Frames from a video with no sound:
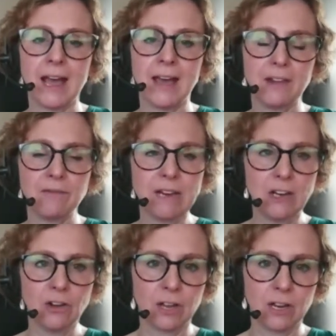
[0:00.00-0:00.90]
and then really
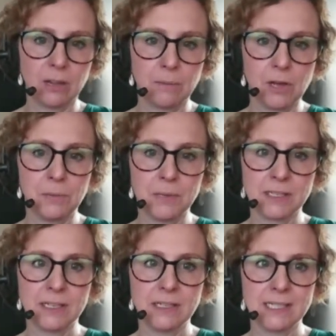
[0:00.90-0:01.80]
looking at the purpose
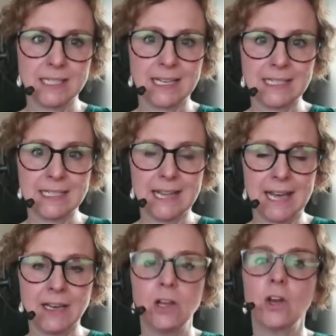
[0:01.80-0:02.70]
and understanding
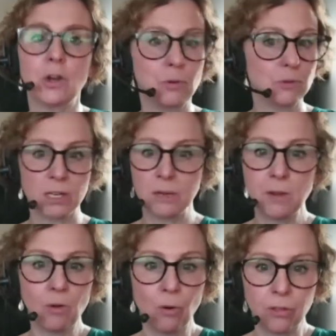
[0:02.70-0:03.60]
then who's going to be
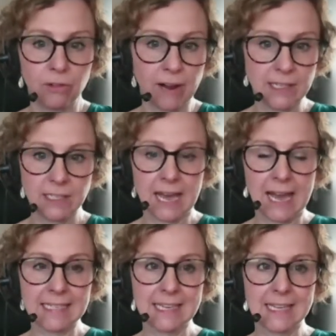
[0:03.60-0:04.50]
authorised to
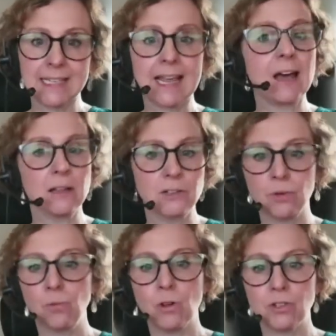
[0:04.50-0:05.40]
access that, under
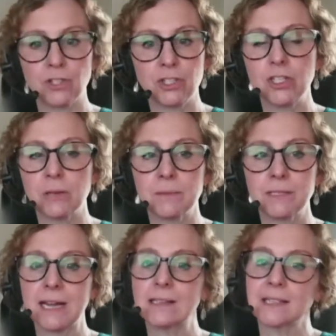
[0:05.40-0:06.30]
what
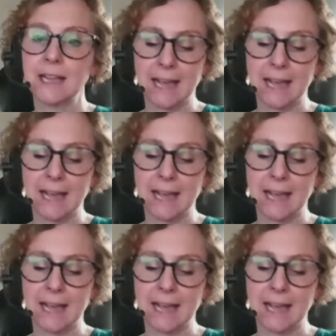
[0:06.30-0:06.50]
circumstance,